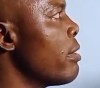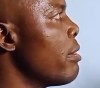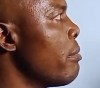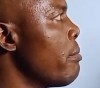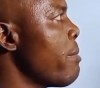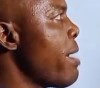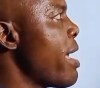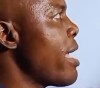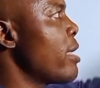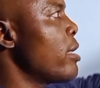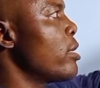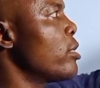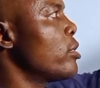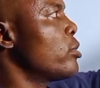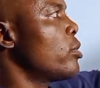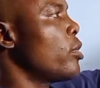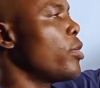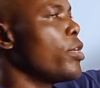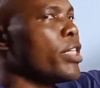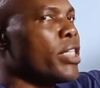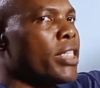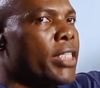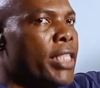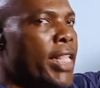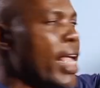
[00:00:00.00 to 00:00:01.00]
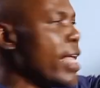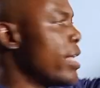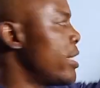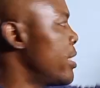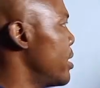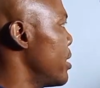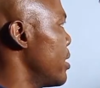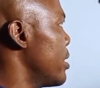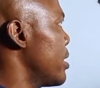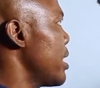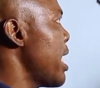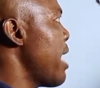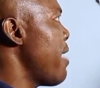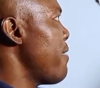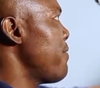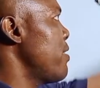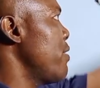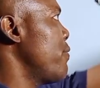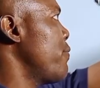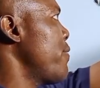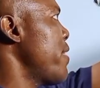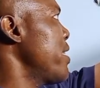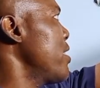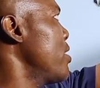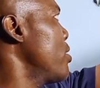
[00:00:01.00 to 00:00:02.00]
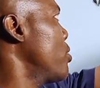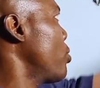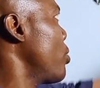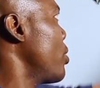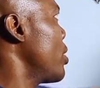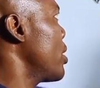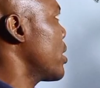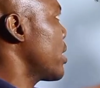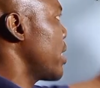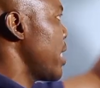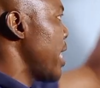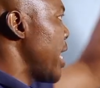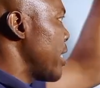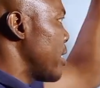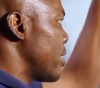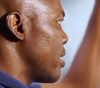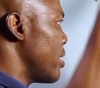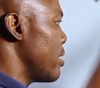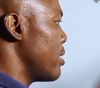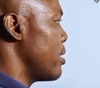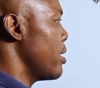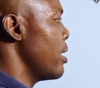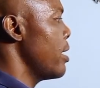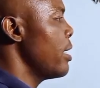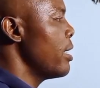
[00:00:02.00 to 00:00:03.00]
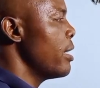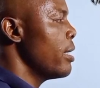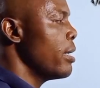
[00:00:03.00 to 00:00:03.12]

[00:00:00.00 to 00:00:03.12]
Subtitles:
my storage classes. I've defined the storage classes